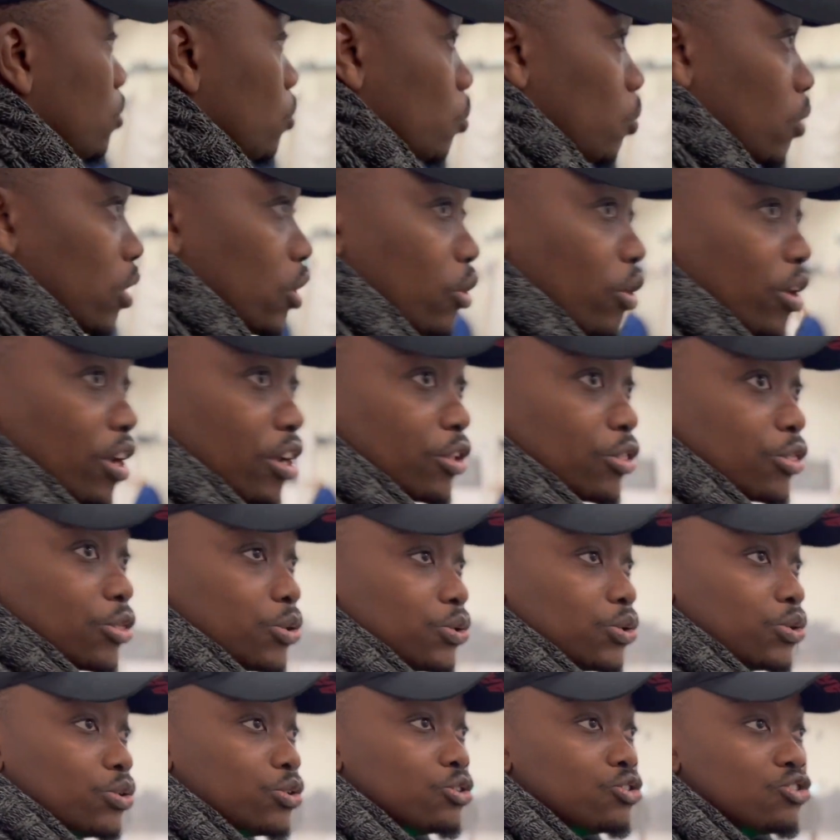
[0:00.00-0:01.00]
We're going
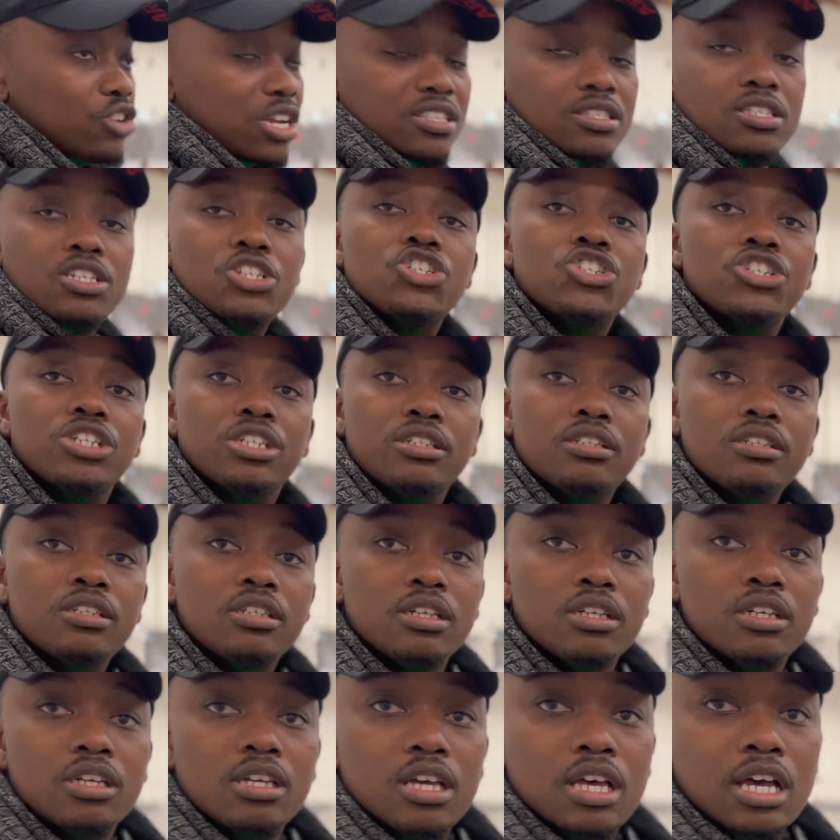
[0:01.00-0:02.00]
through transition.
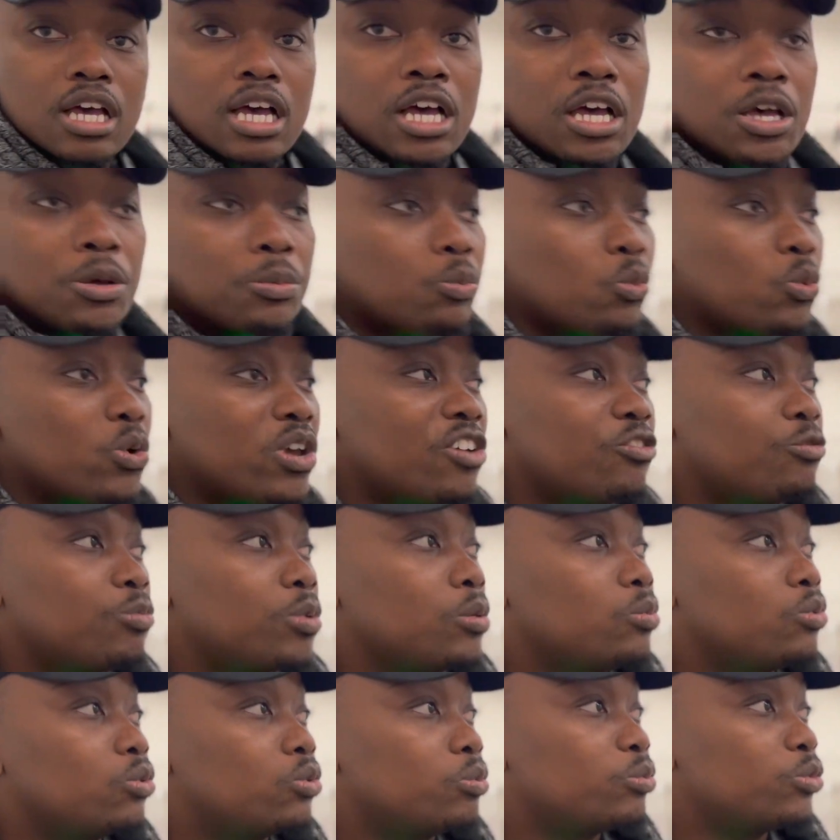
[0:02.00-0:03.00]
We have
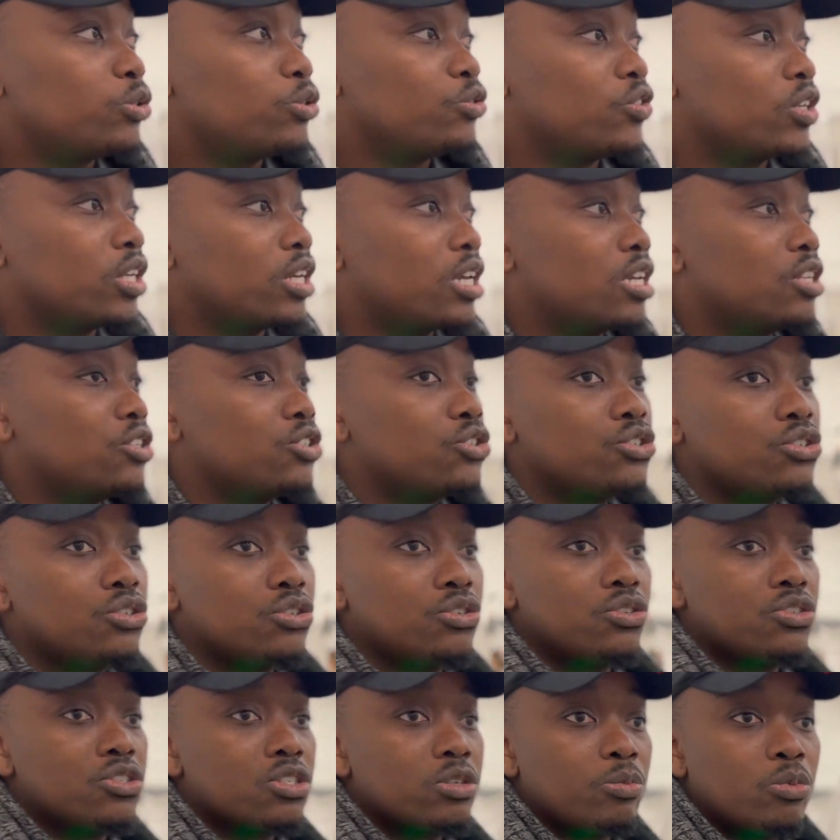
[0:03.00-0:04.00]
people moving
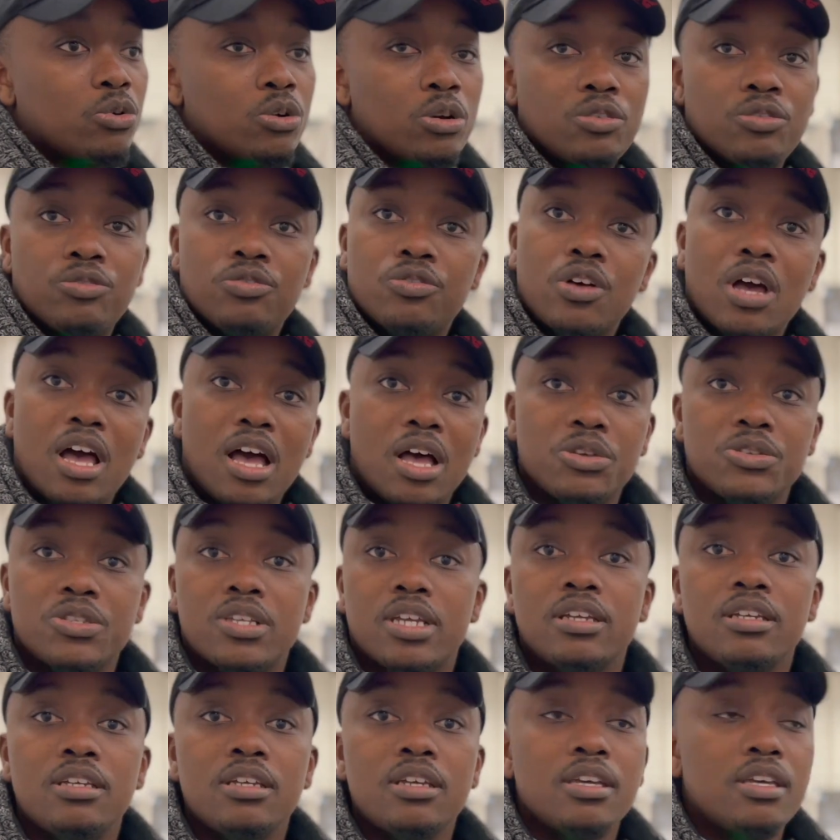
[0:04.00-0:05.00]
into supportive
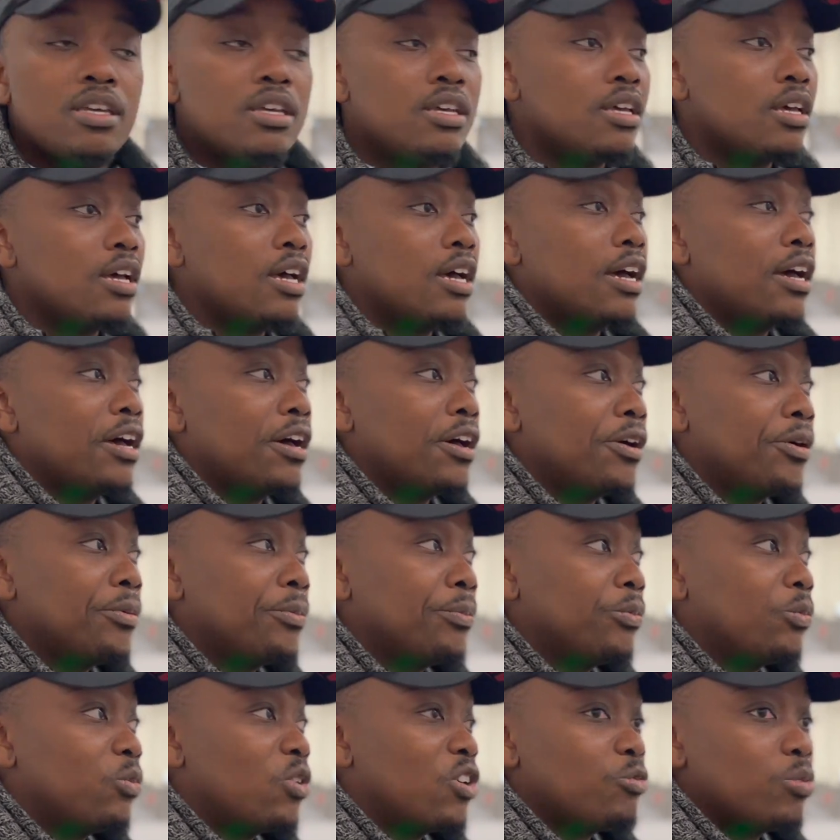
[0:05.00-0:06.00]
housing.
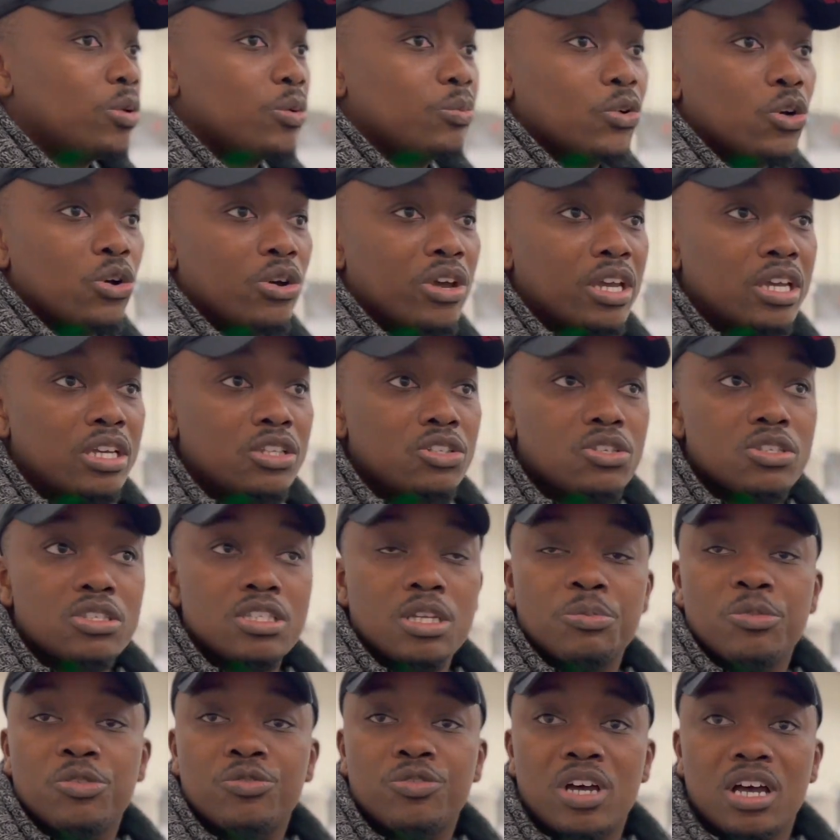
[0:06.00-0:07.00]
We have people going into
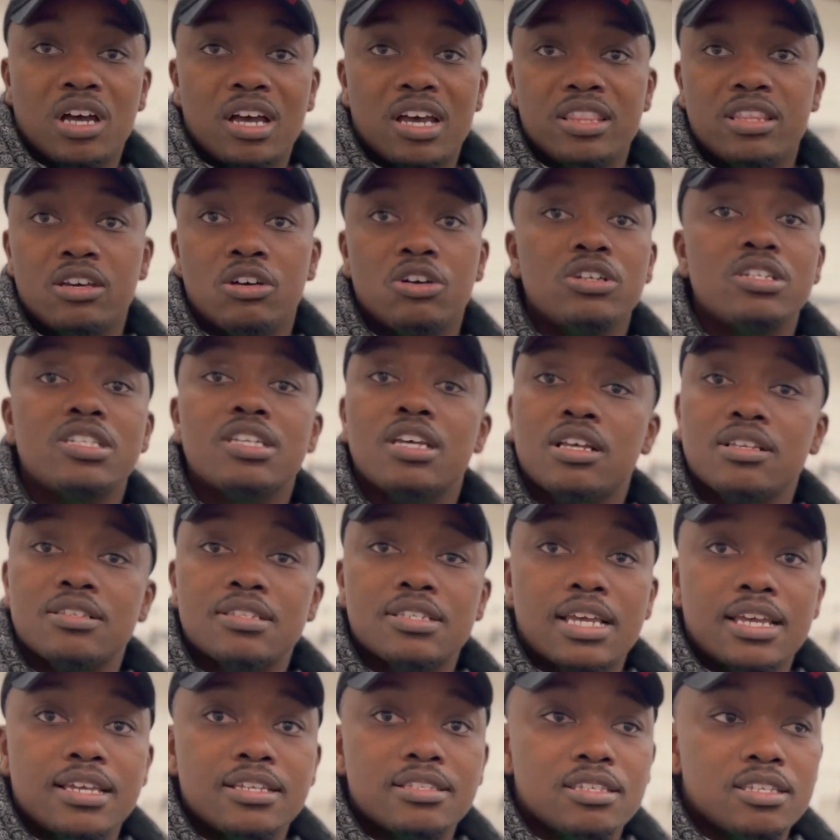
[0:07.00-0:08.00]
some of our other hotel
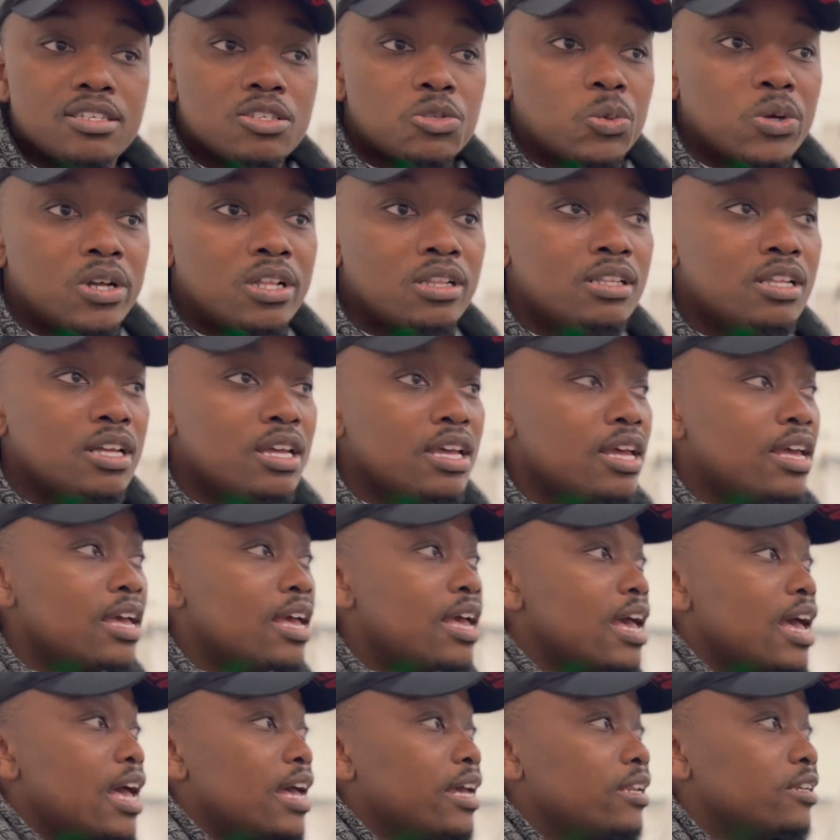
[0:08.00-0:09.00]
sites as well.
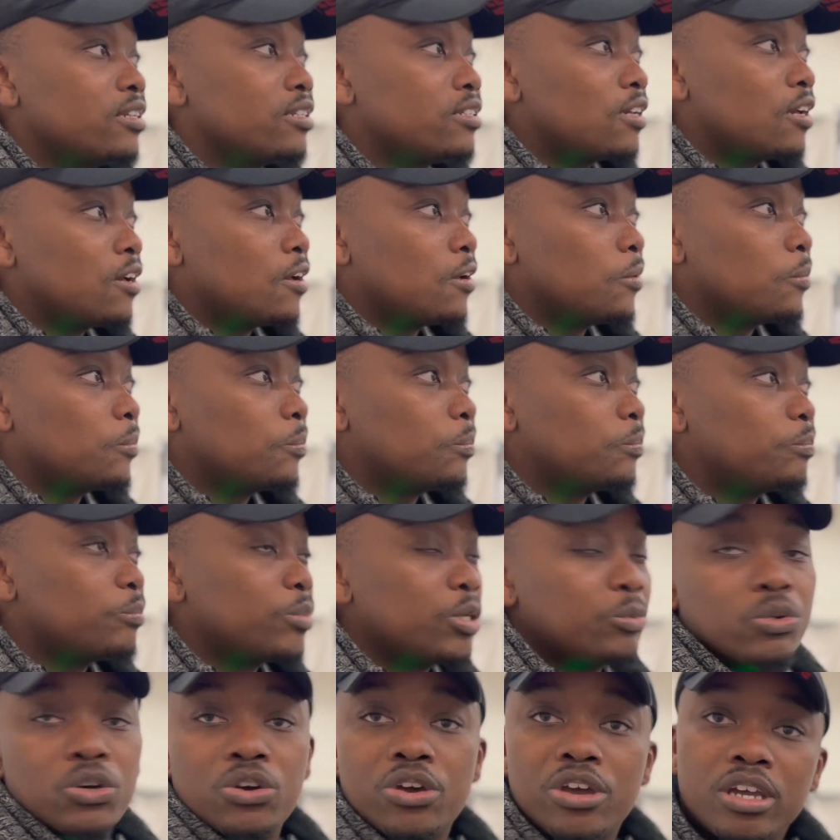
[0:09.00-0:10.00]
And
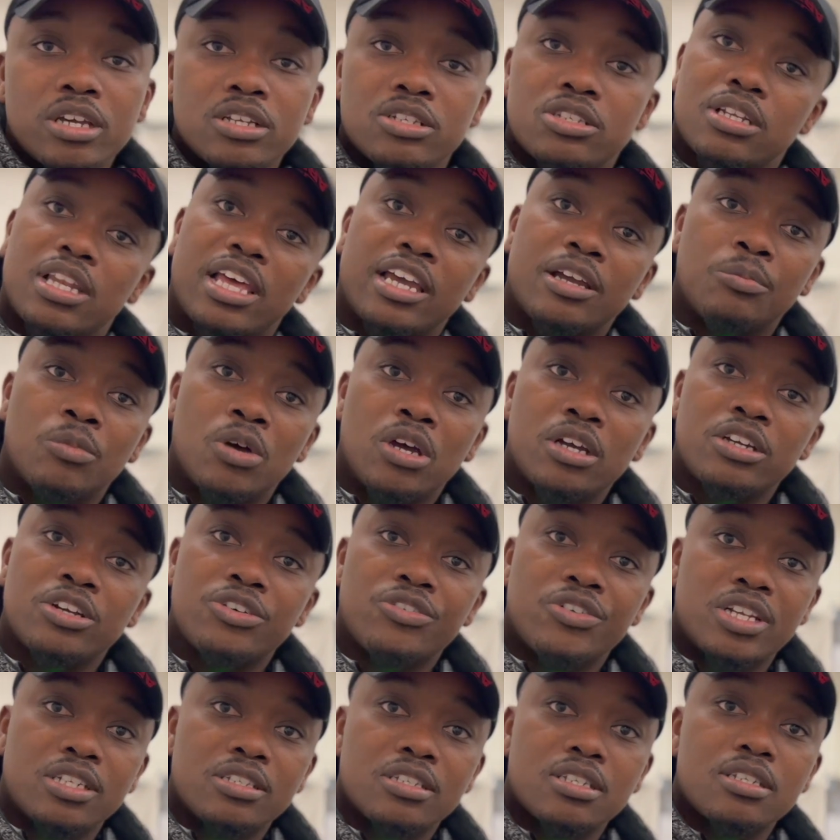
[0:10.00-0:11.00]
people going into like market
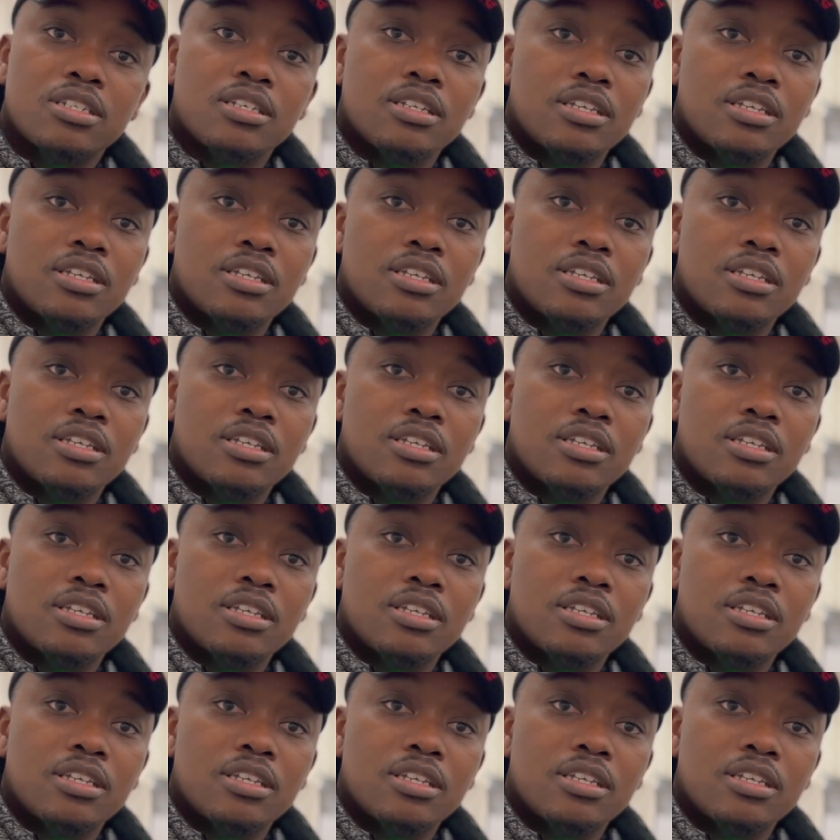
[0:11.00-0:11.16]
rent.